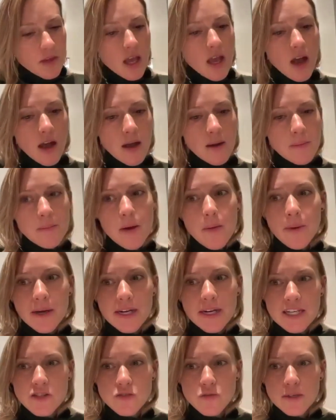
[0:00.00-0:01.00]
But
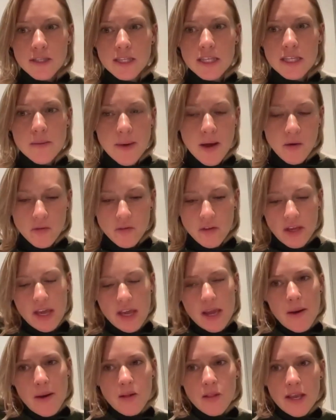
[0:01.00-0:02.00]
it's really about thinking
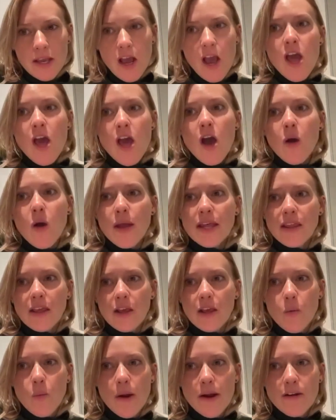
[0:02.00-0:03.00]
about like, okay, like
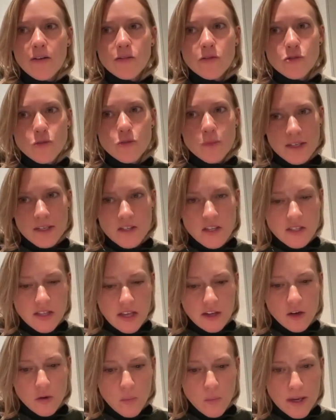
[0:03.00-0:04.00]
where are those places
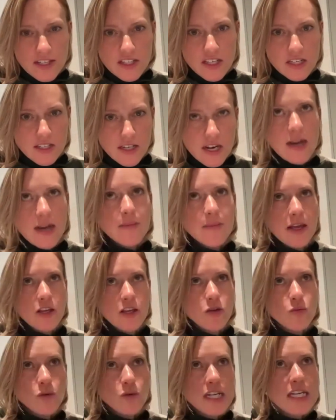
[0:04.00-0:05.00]
that you're wasting time, that
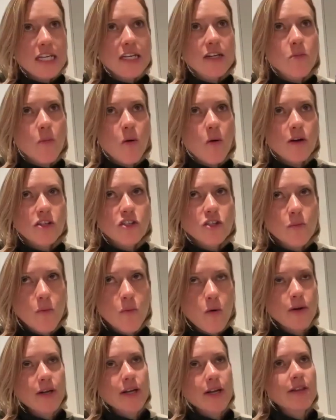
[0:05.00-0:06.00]
you need more
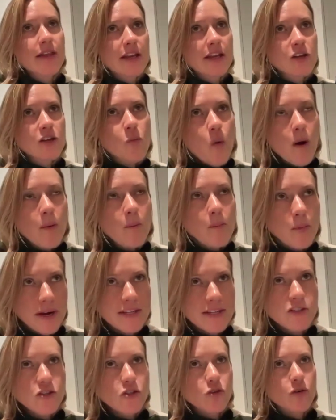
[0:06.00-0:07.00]
support in, that you want
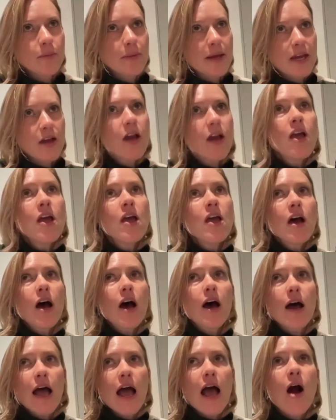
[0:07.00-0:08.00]
brainstorming
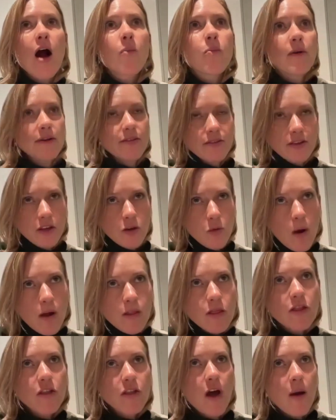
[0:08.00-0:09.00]
help with, that you
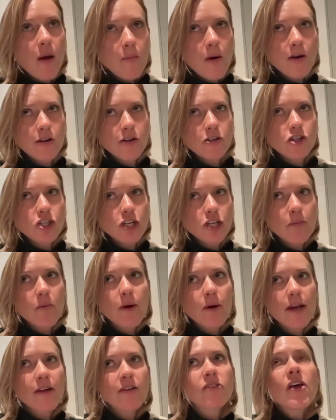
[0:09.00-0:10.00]
want thought partnership
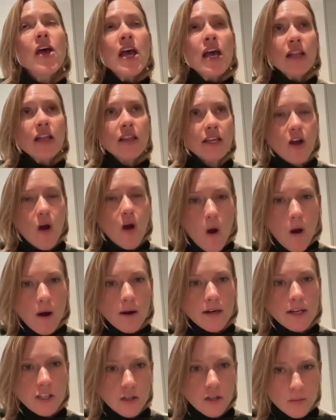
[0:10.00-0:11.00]
with. Like
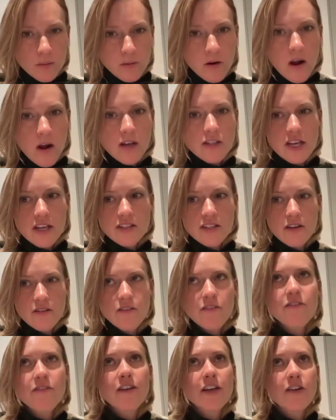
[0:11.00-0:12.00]
audit your process and
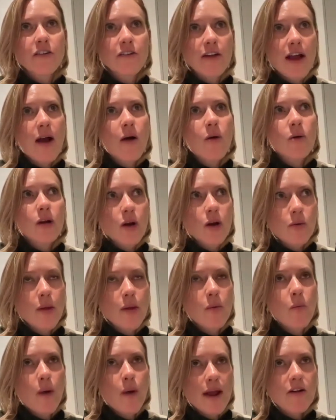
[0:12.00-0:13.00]
figure out, okay,
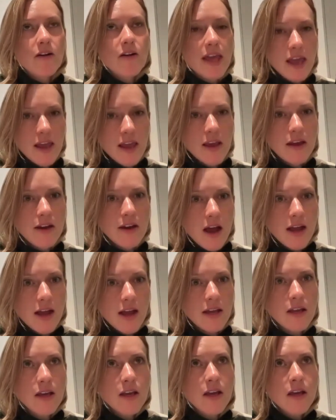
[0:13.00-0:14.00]
where can
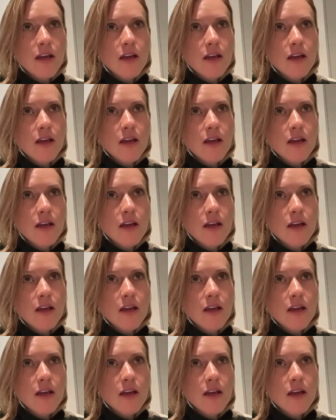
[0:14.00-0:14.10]
I